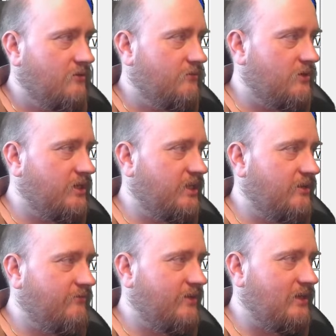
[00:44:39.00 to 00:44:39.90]

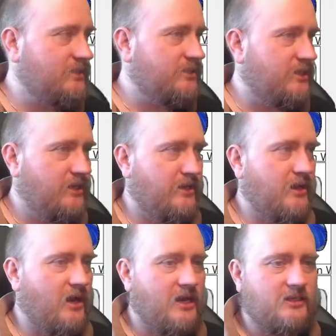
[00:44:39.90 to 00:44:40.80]
43 fills,
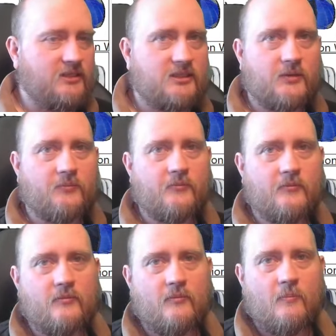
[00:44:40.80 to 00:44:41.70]
nice.
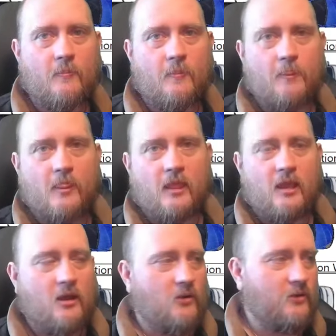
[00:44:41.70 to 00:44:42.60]

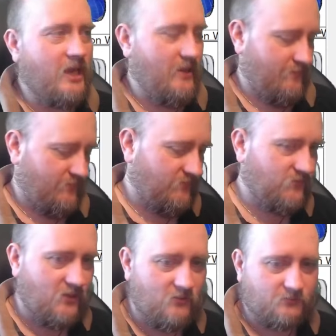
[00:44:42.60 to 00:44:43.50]
Okay,
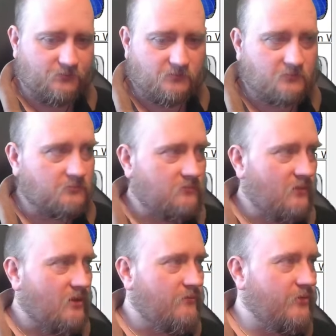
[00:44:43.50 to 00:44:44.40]
so
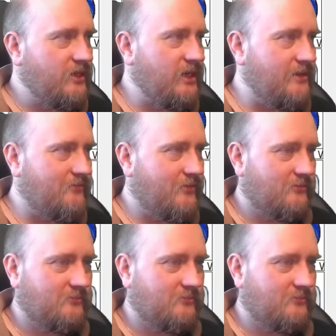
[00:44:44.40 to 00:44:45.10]
for the cliff,